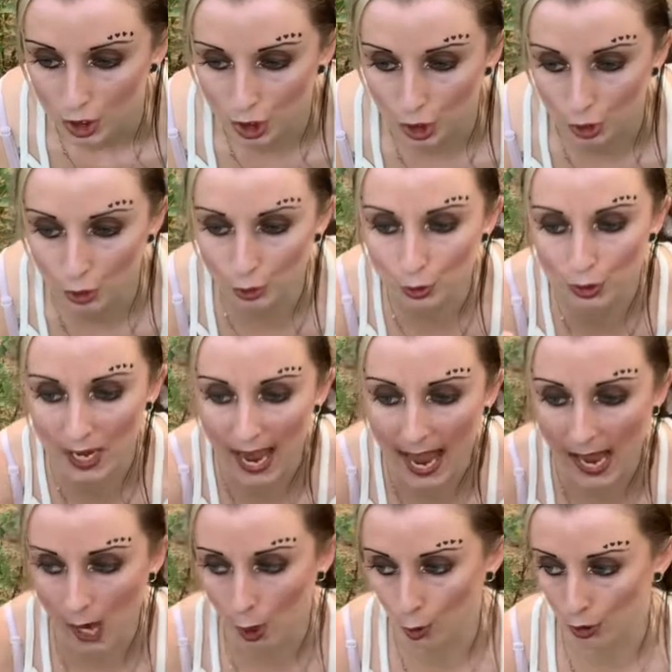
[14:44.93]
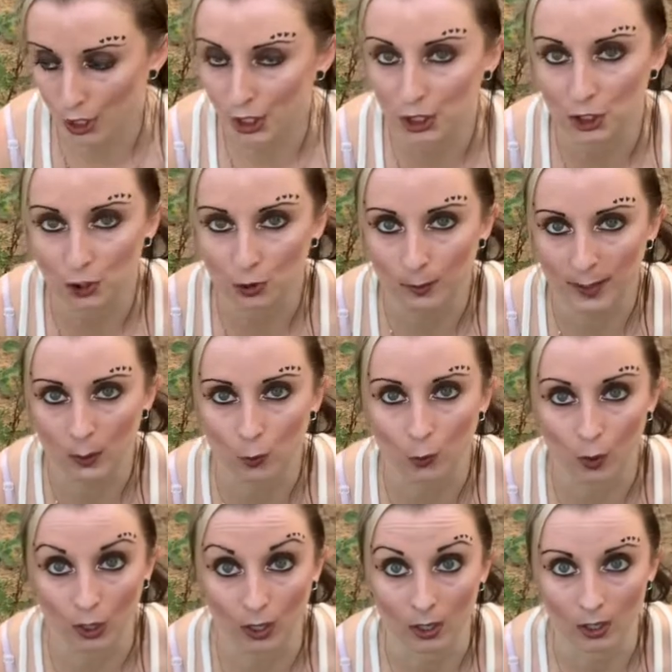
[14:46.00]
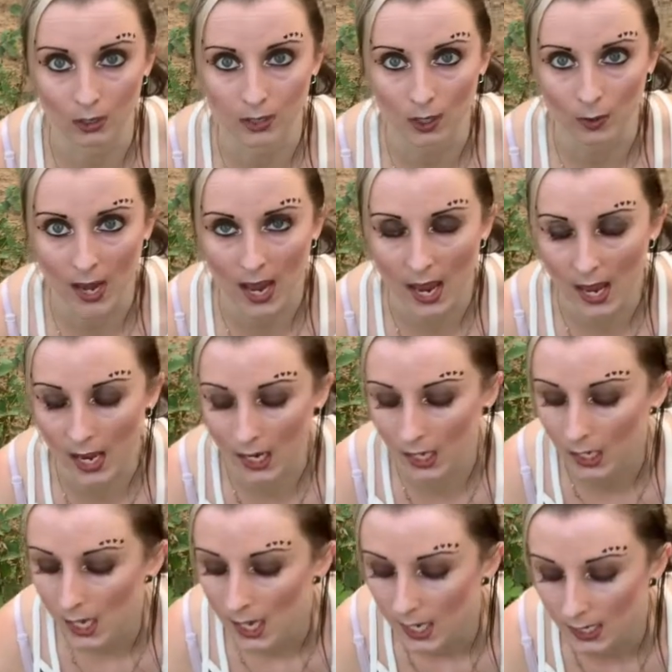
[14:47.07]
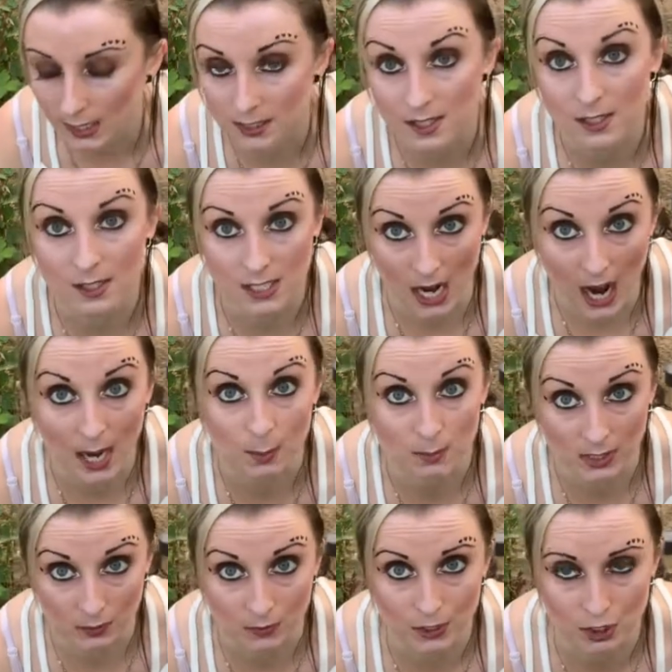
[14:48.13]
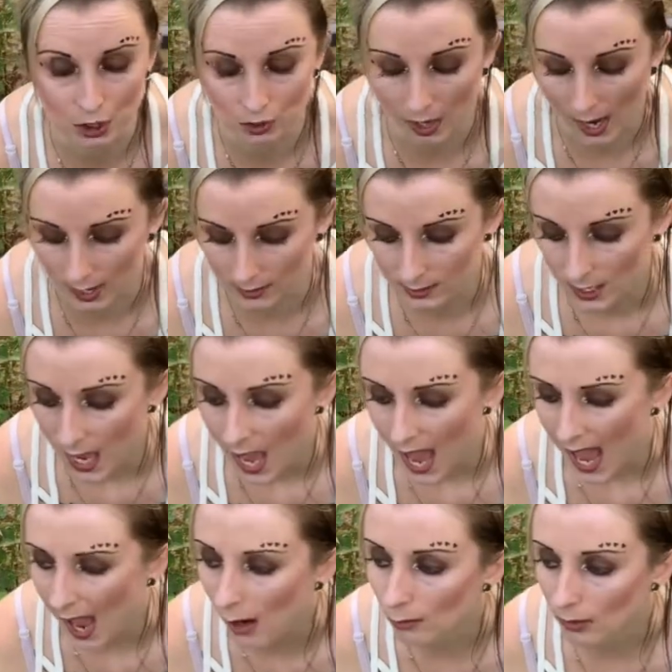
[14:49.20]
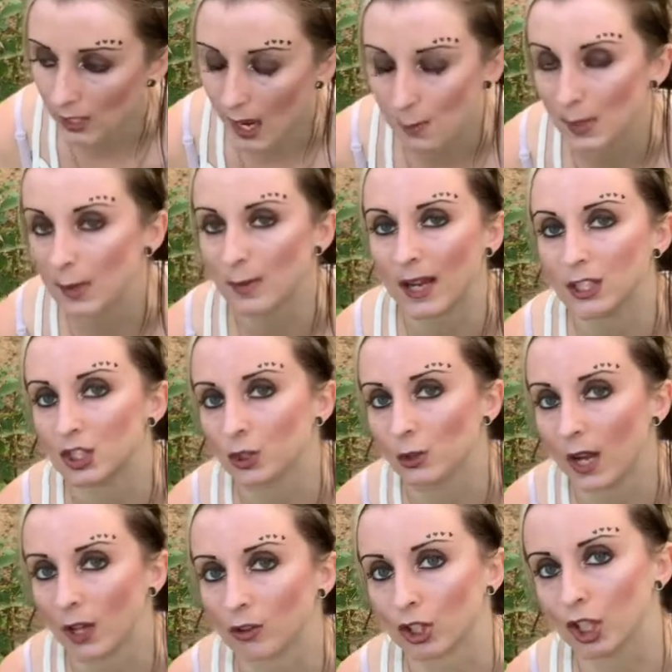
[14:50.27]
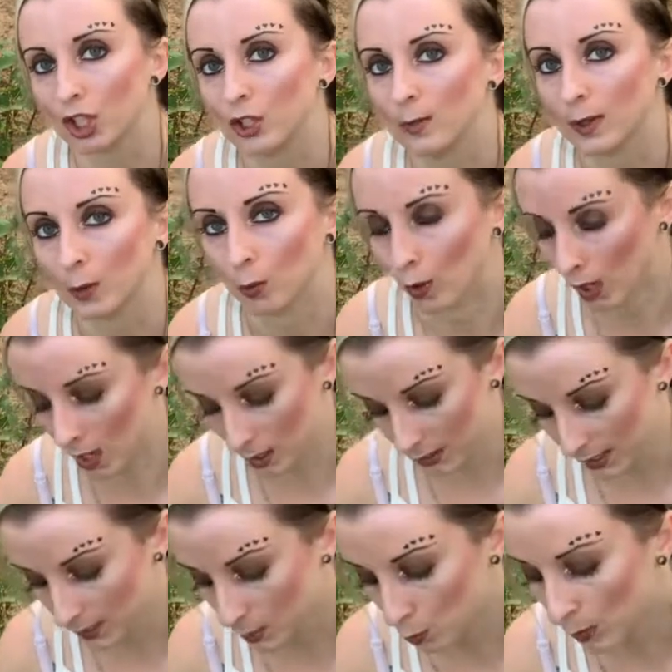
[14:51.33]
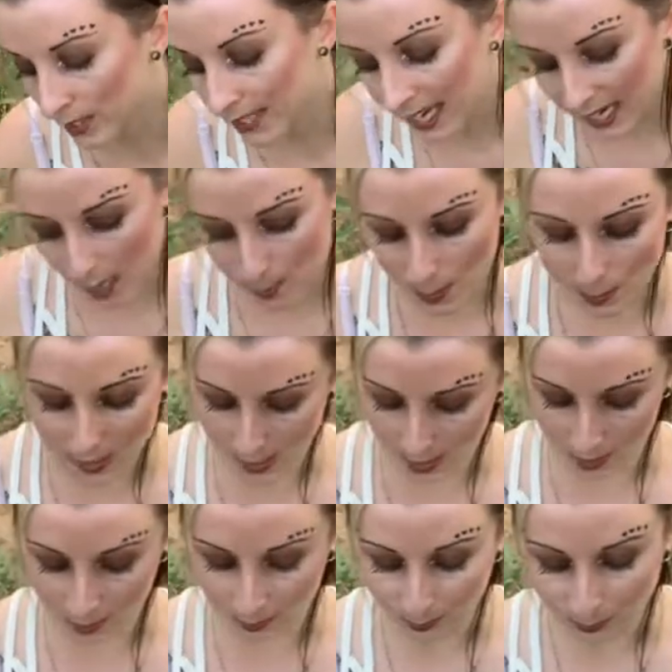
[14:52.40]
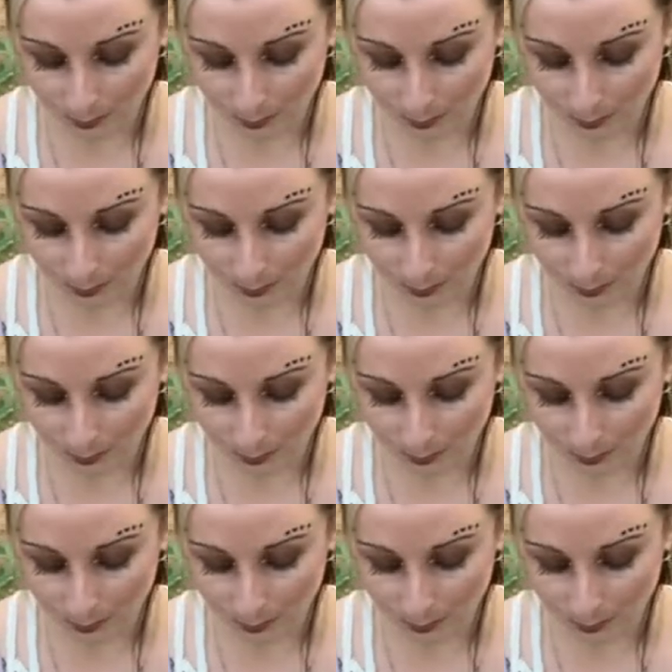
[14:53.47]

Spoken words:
tune out the human world, okay, in times of distress. And what I mean by tune out the human world is with chamomile,